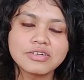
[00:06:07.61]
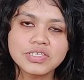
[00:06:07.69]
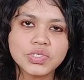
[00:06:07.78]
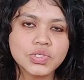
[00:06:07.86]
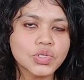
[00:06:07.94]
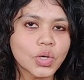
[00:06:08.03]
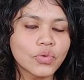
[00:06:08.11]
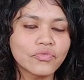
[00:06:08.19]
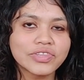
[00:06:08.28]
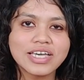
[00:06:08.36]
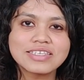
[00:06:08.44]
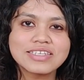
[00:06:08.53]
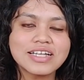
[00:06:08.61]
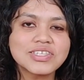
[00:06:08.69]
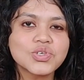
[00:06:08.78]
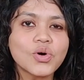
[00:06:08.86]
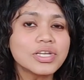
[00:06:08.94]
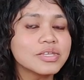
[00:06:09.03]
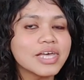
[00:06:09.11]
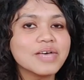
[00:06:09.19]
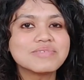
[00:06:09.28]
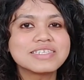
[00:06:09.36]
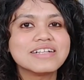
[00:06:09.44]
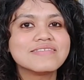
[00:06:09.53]
sort of they start sorting
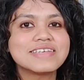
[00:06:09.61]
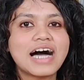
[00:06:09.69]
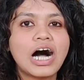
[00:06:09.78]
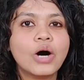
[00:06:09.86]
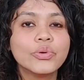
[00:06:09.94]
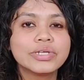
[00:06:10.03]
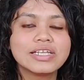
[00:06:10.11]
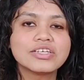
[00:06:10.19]
themselves out.